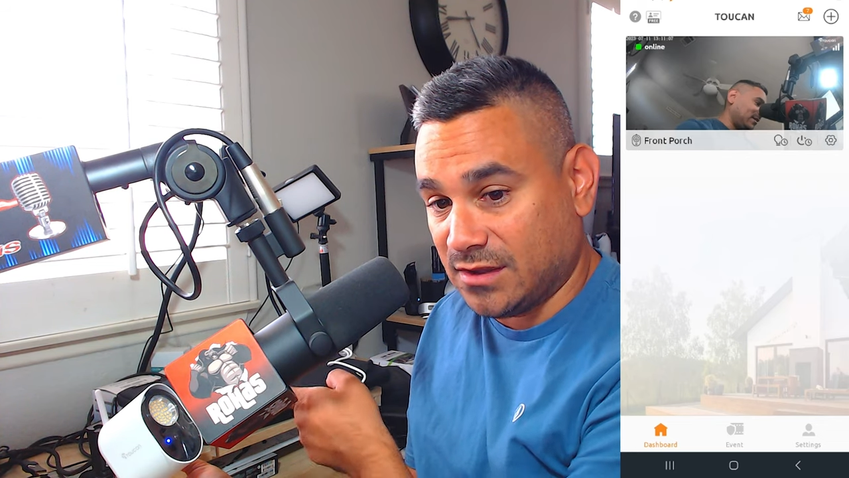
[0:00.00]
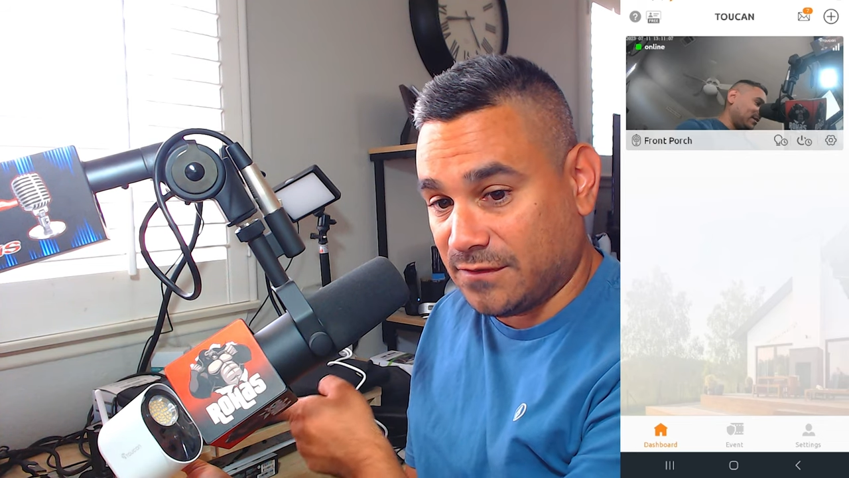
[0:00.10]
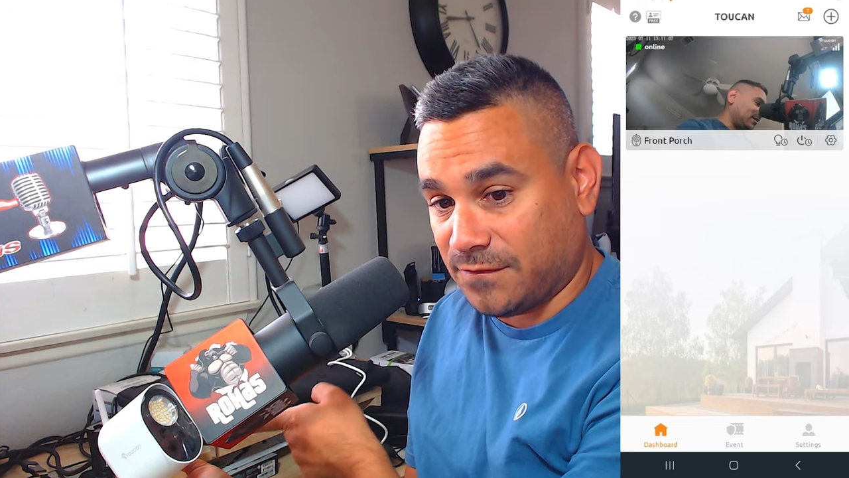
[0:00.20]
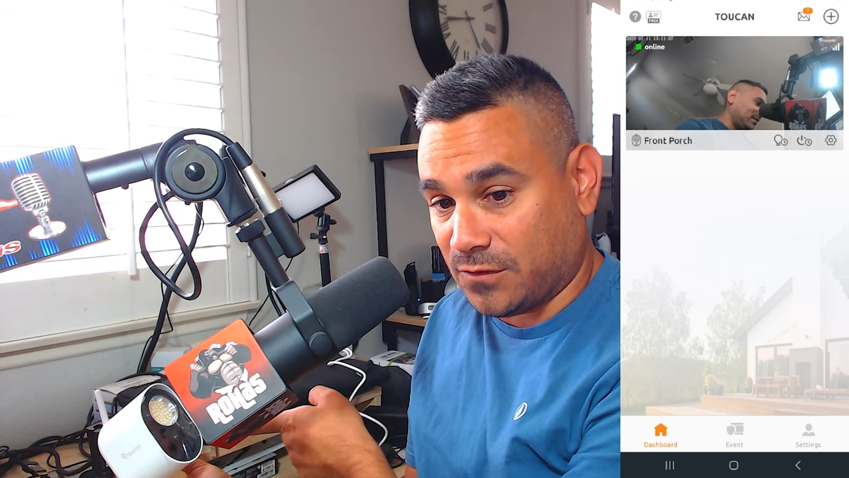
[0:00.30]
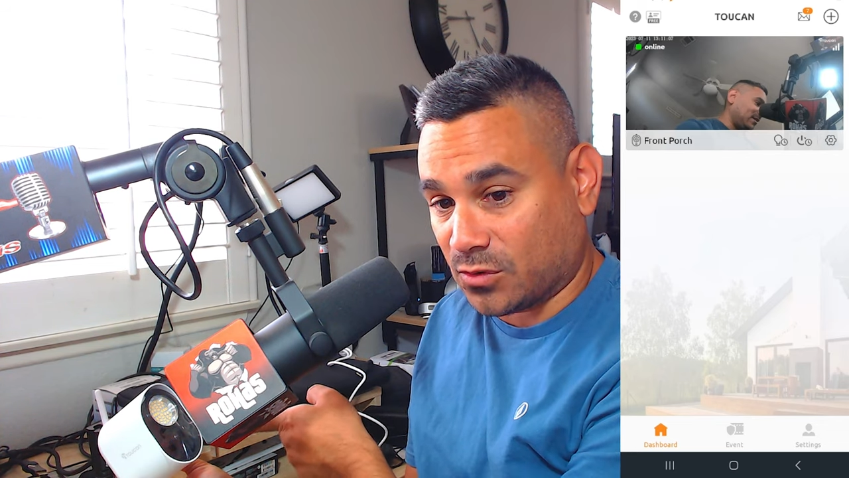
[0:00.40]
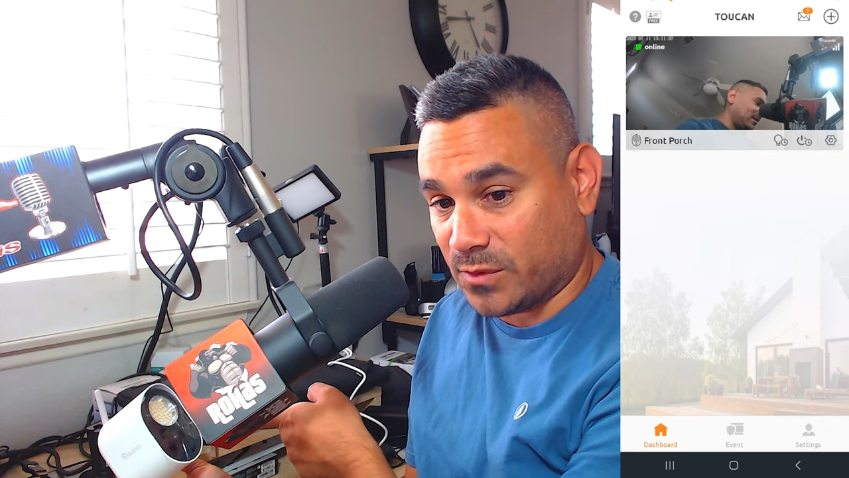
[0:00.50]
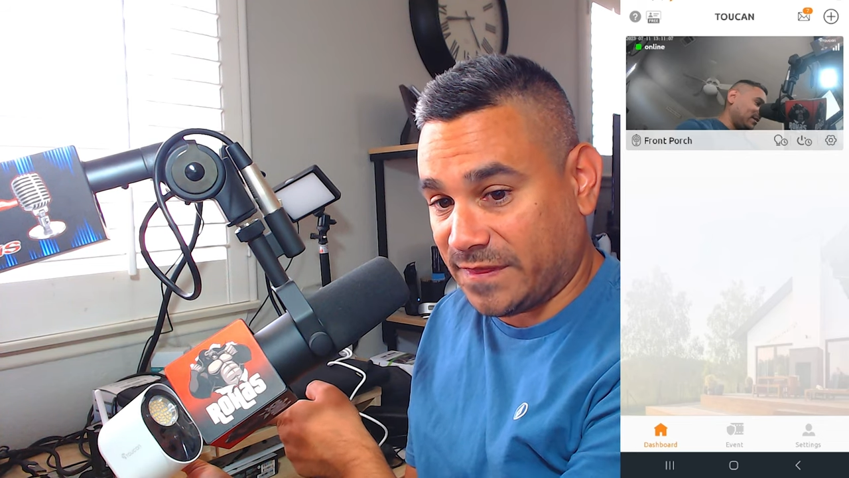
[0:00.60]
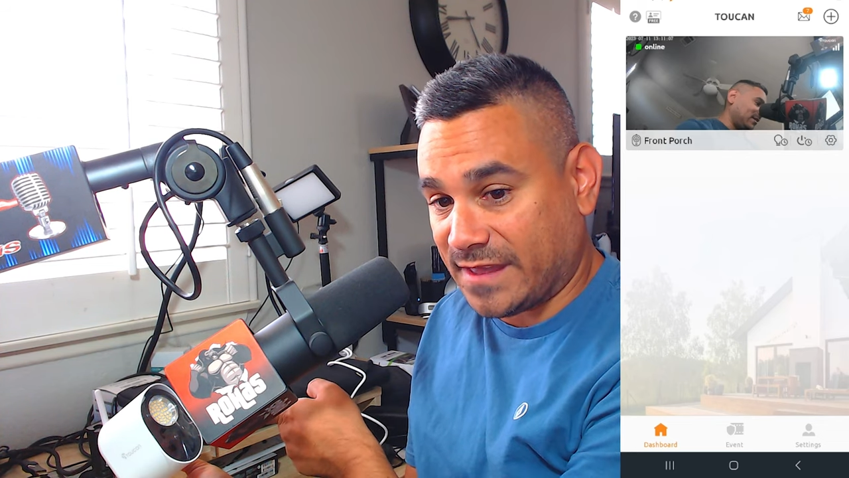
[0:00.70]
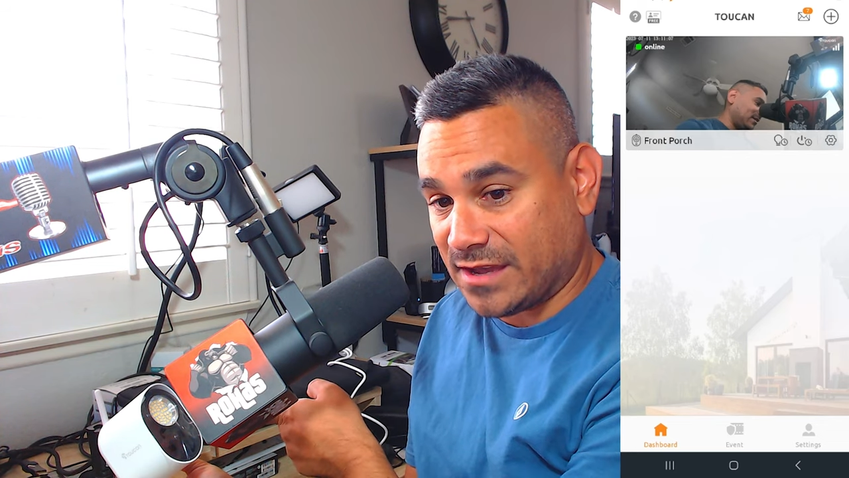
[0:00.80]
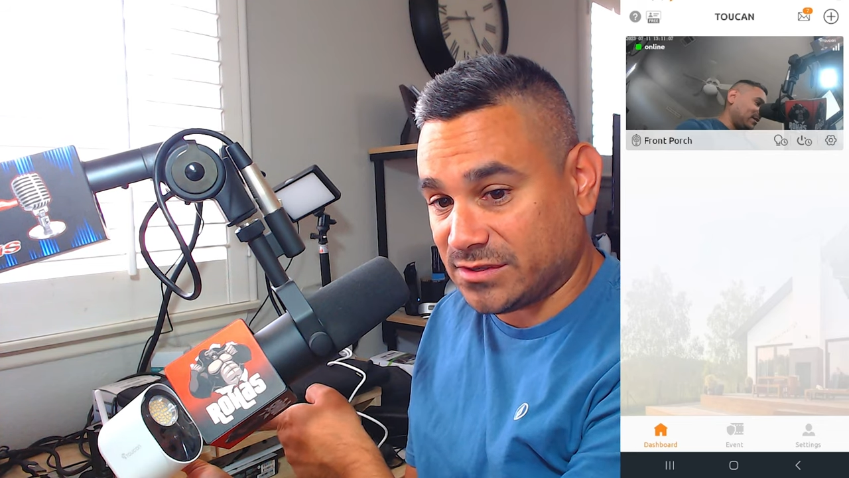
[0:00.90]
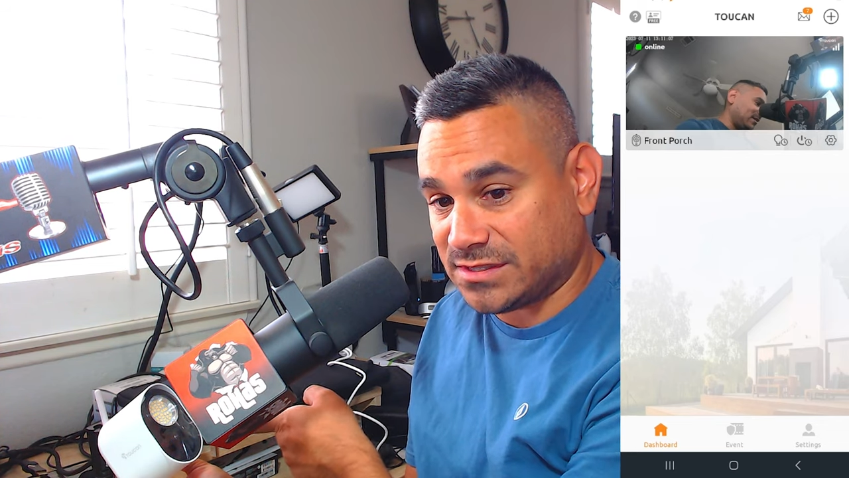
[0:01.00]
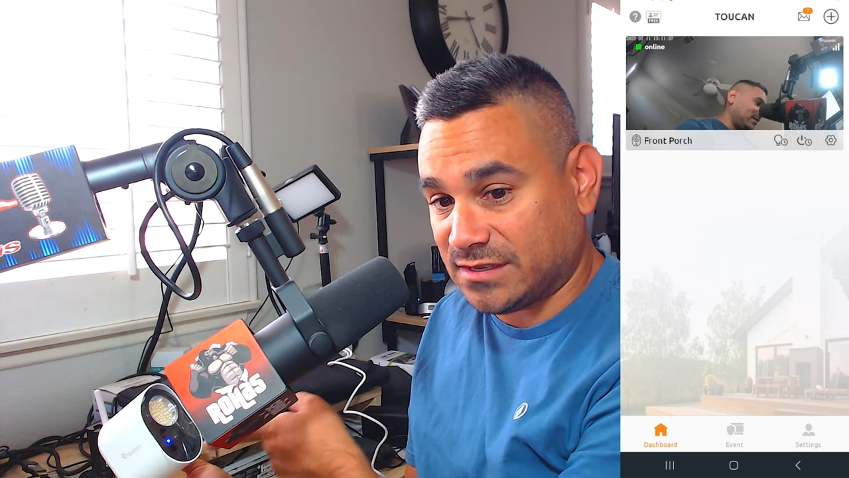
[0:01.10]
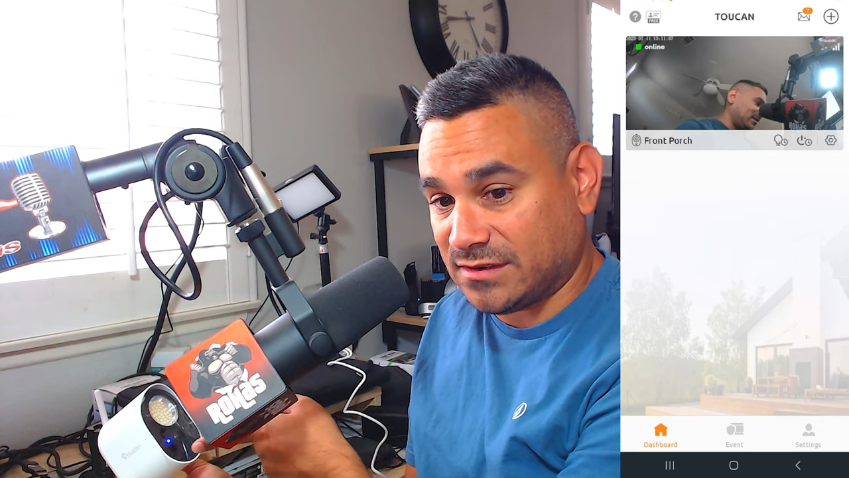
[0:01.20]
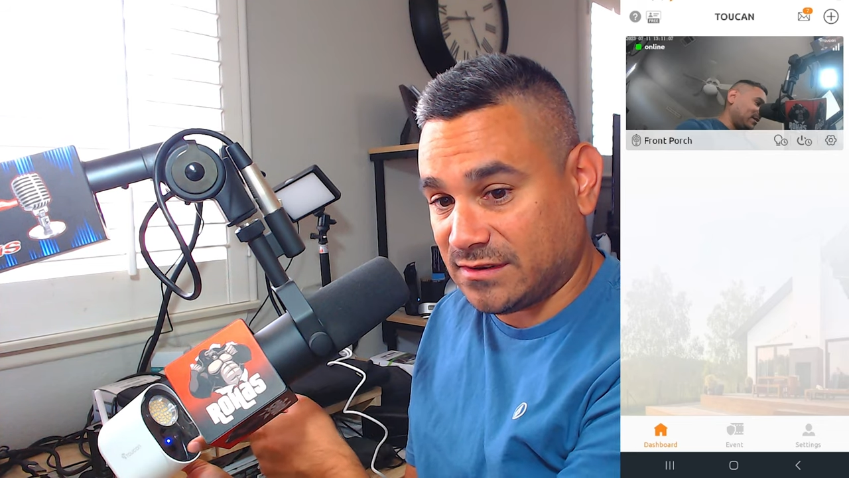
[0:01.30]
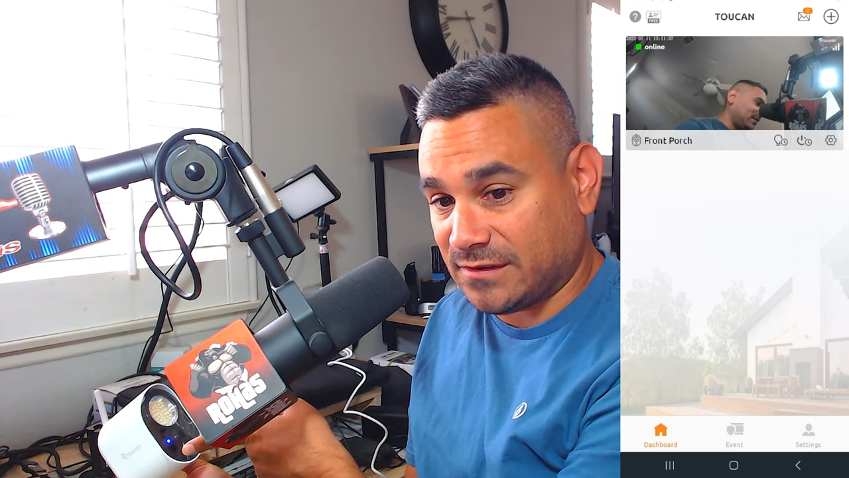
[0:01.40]
four
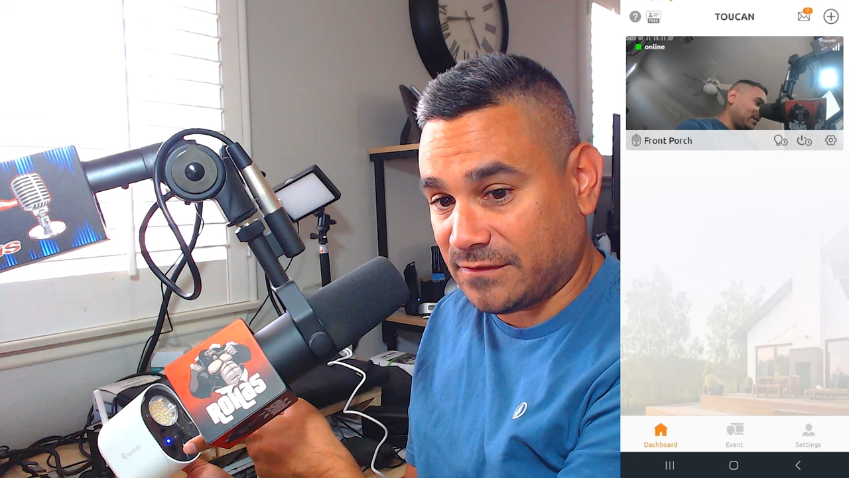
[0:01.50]
1,000,